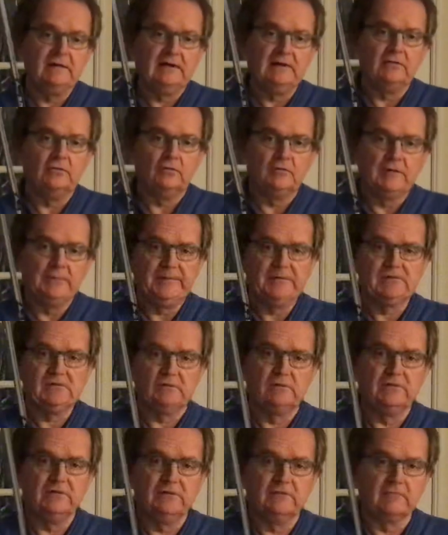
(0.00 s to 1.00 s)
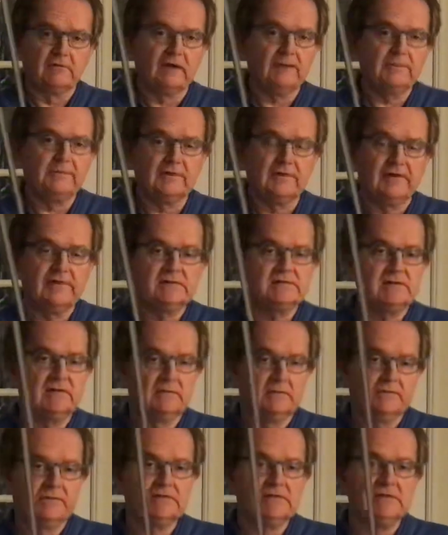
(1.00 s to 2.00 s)
and your grip is on in the right place, then
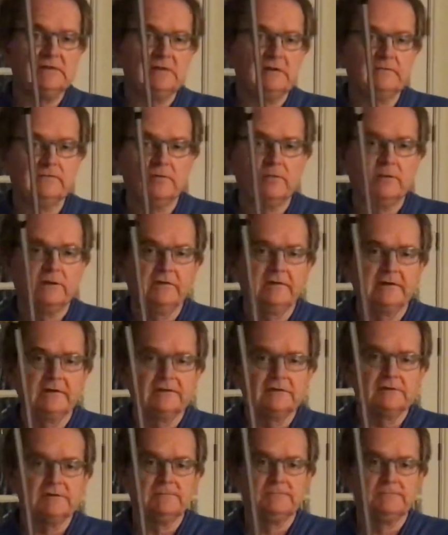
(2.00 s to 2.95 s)
obviously leave it where it is.